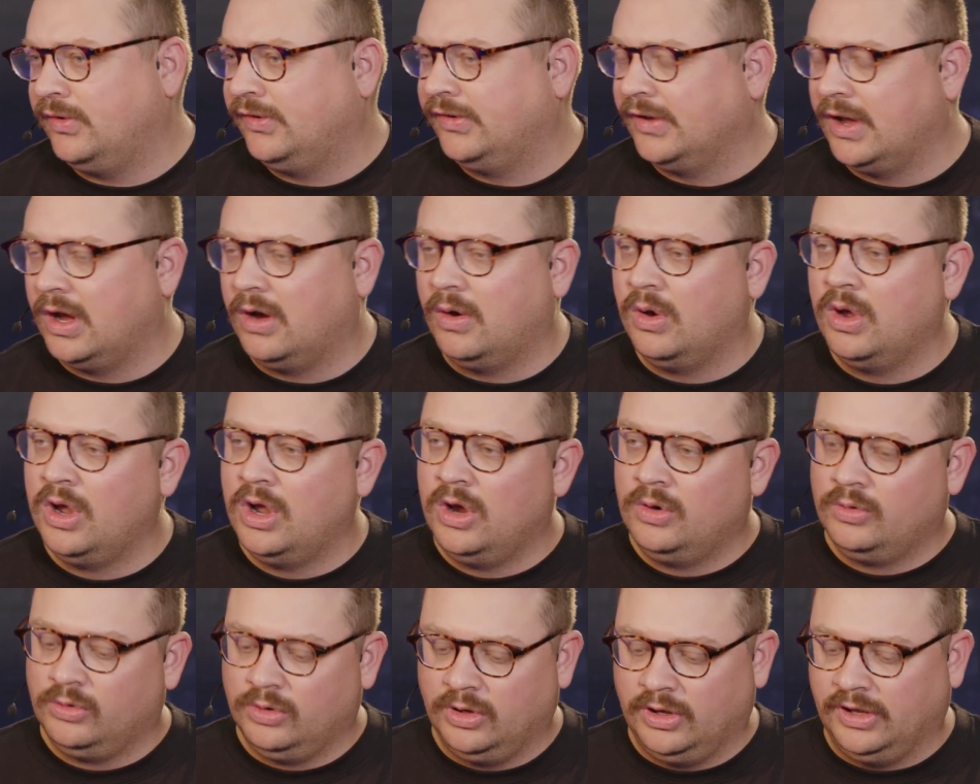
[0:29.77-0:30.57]
So
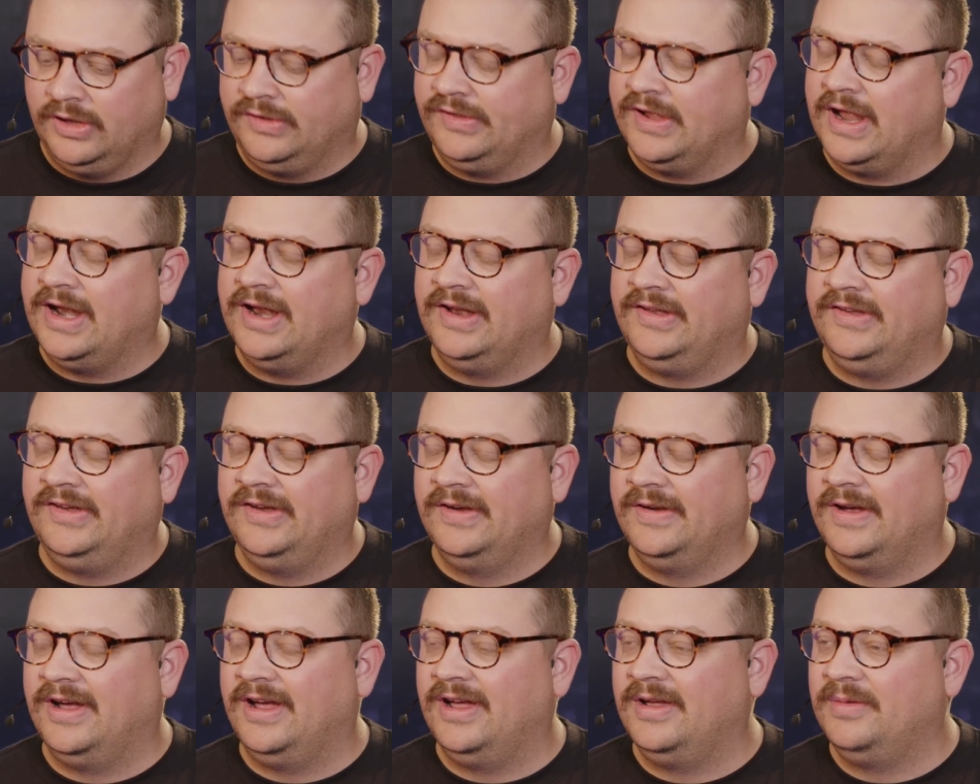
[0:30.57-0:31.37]
really excited
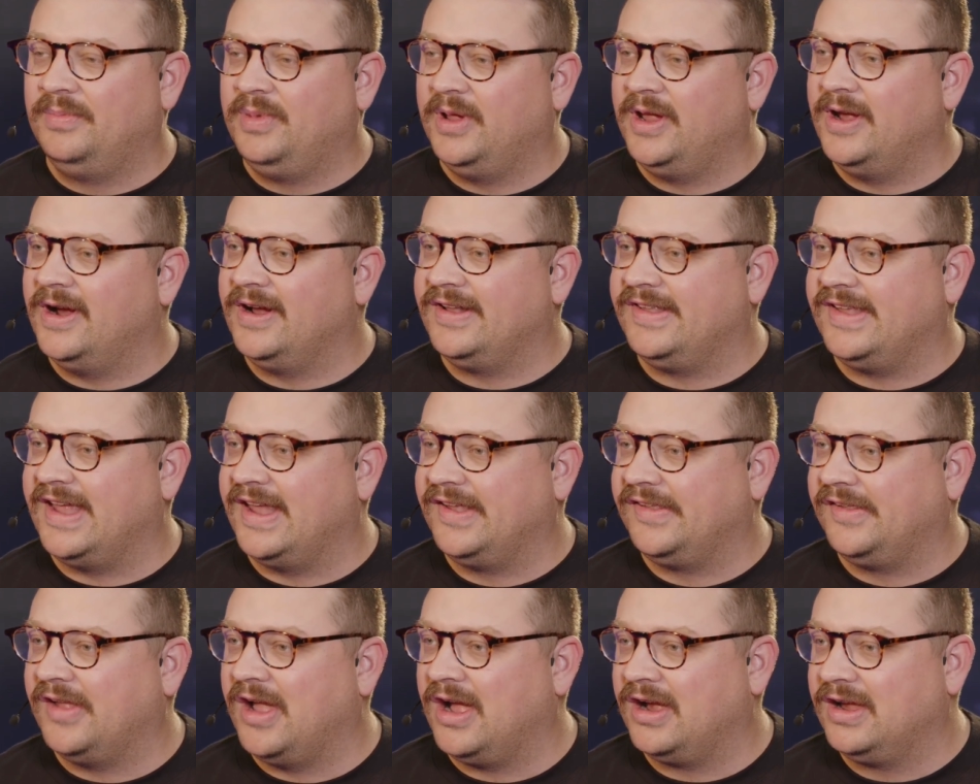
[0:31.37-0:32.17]
to be here at
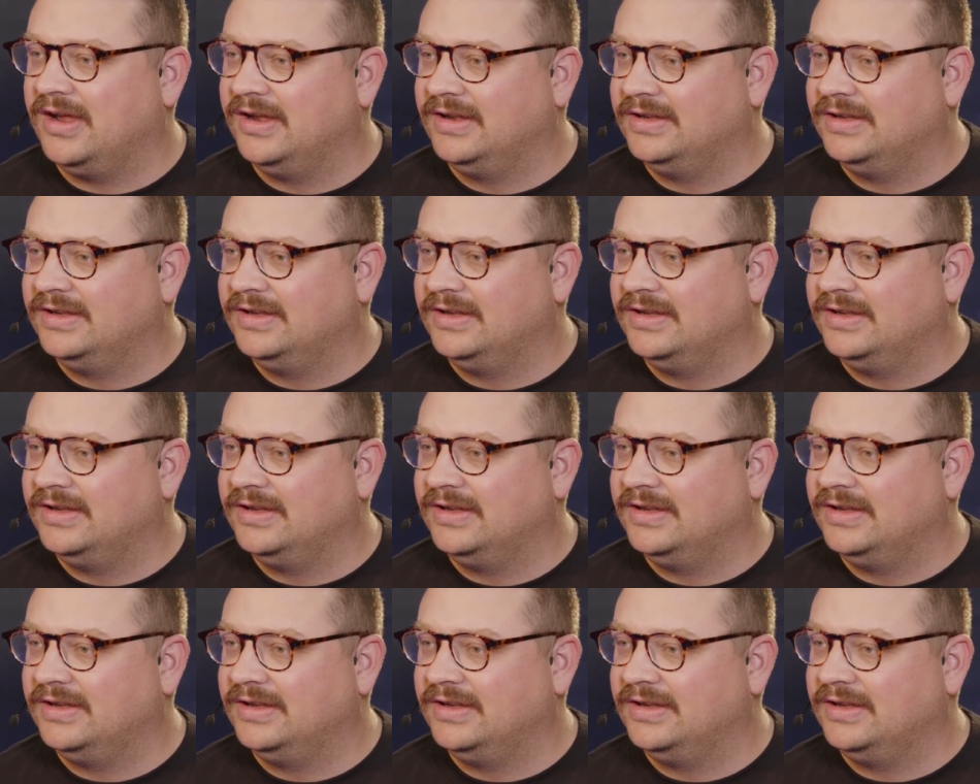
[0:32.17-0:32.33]
SaaStock.